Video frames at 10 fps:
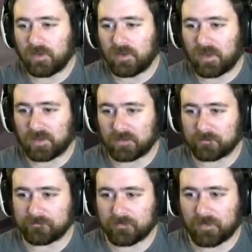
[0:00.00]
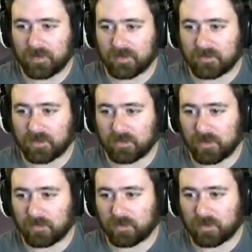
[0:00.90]
And it's going to be
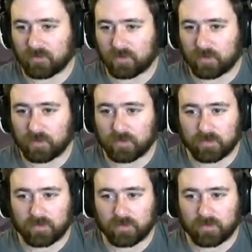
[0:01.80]
able to control